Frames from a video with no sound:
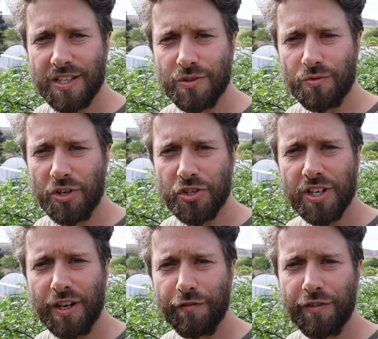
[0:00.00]
This is
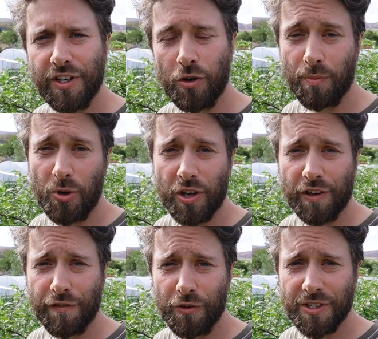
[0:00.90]
Russian comfrey or
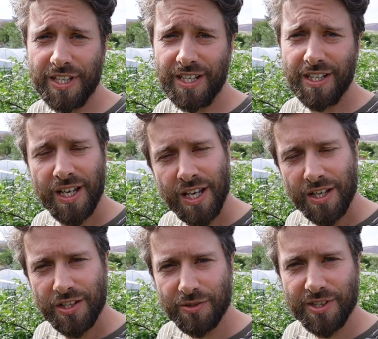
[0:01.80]
Bocking 14,
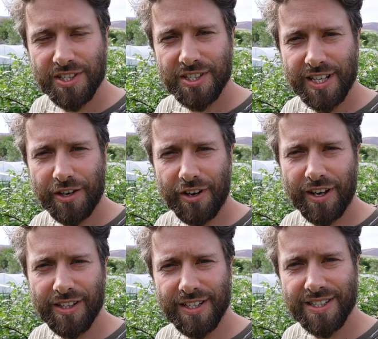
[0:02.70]
so it's
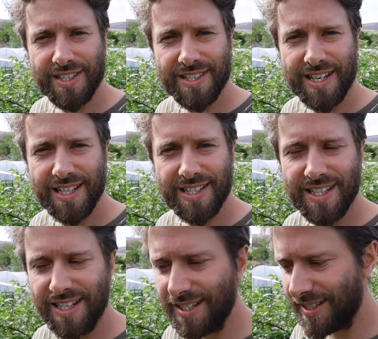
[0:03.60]
sterile, it doesn't set
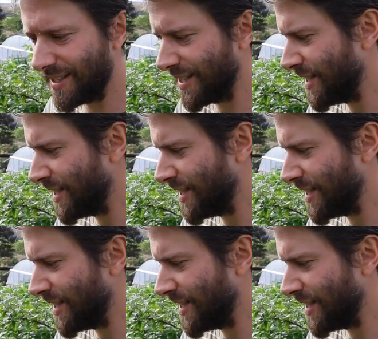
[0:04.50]
seed